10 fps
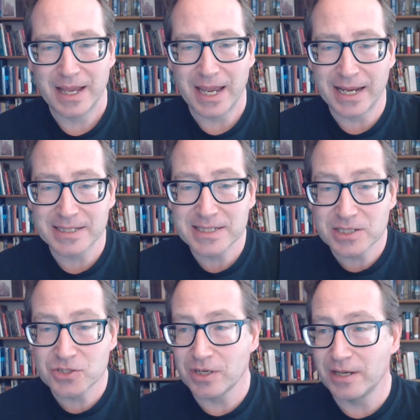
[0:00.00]

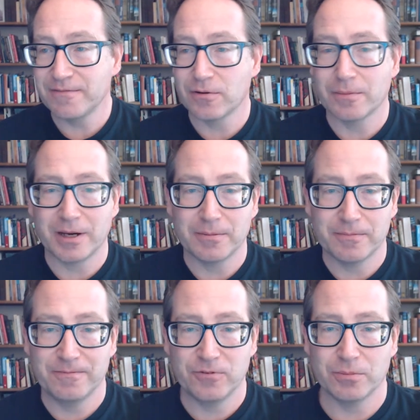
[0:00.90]
Ancestry for about
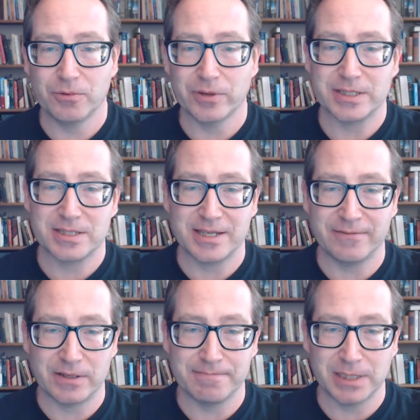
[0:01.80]

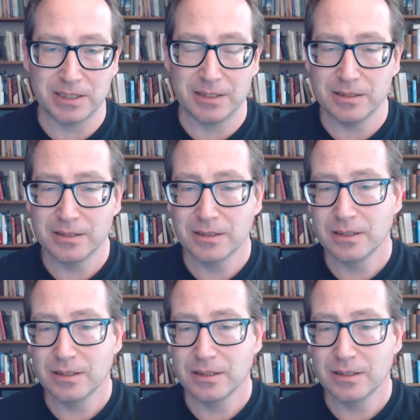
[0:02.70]
$4.7 billion.